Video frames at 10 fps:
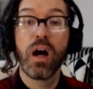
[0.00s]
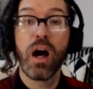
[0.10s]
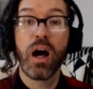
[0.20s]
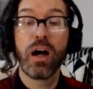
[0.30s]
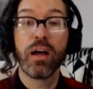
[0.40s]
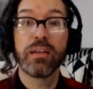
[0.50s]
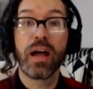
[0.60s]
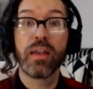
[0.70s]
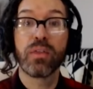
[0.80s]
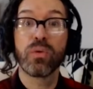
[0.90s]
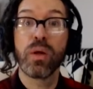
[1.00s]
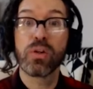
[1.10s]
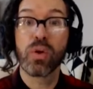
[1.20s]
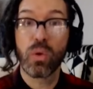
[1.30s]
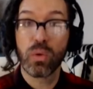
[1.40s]
that
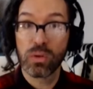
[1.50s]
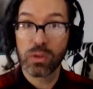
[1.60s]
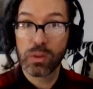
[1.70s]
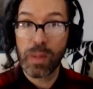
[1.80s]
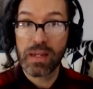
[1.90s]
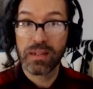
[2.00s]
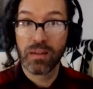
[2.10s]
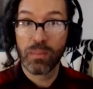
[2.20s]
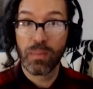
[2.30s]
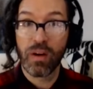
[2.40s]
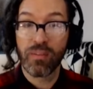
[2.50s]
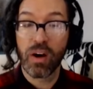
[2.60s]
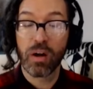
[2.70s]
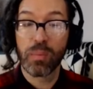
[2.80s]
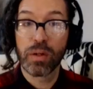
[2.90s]
threshold space of
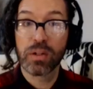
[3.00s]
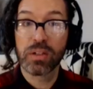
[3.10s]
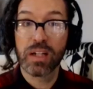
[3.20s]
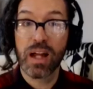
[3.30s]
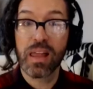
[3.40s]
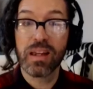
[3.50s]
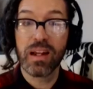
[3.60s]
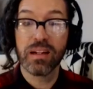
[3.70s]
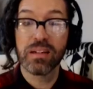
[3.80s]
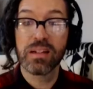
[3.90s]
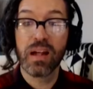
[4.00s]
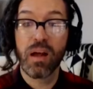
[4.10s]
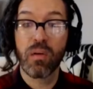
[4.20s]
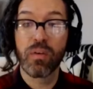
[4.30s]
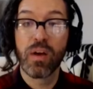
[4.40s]
our personality and
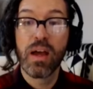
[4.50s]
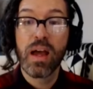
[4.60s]
self,